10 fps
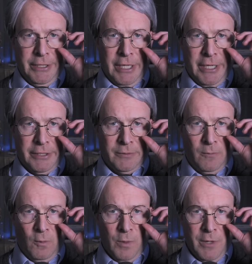Yes,
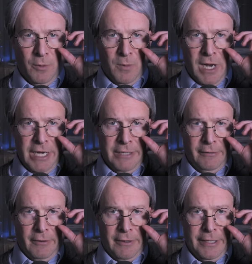we remain
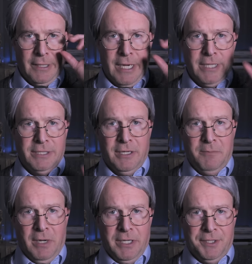on a last
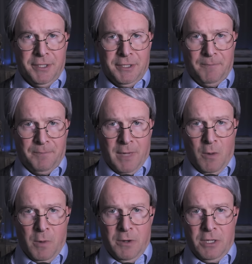name basis,
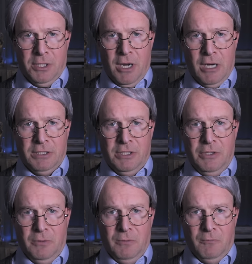and we are in talks
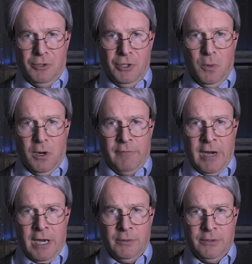to renew our
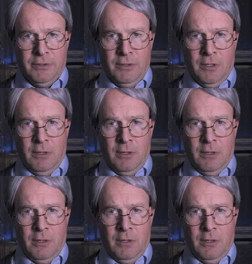vows,